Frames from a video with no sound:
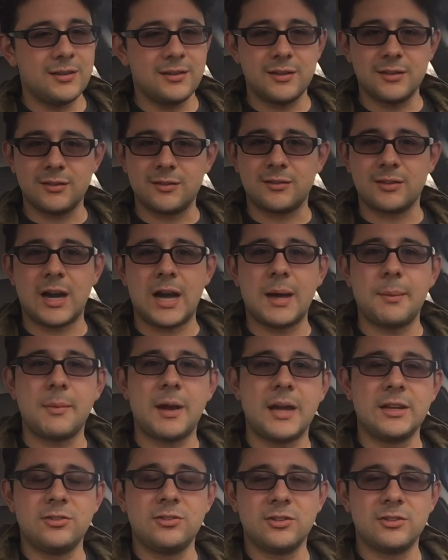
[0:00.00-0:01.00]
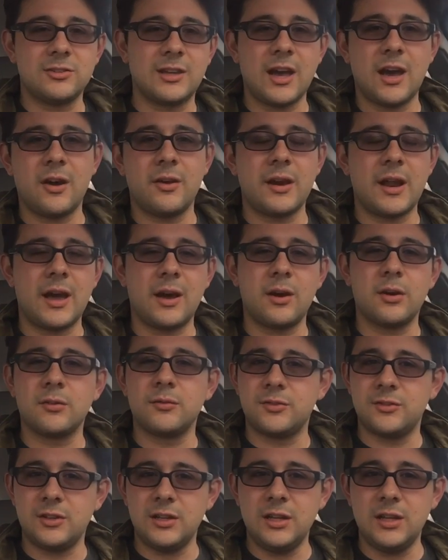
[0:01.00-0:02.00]
This time I just got out
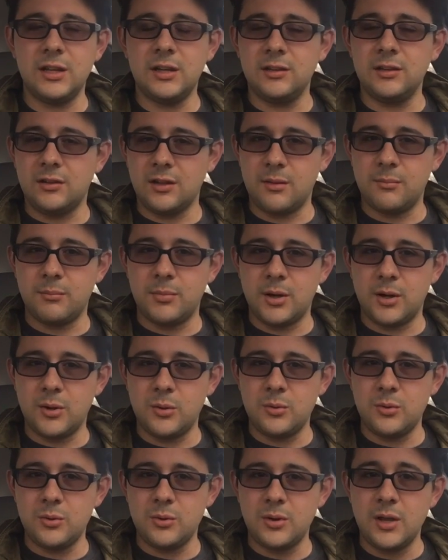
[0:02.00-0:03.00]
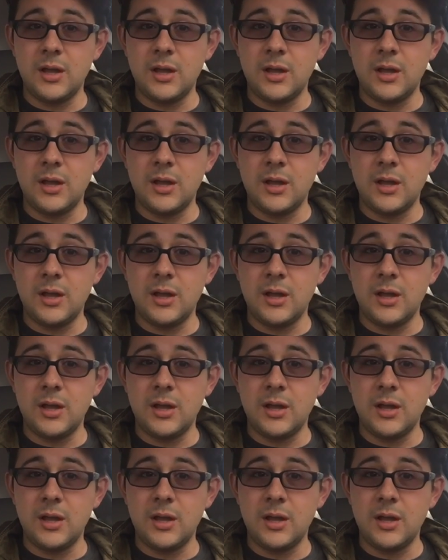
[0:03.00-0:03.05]
of seeing Dumbo,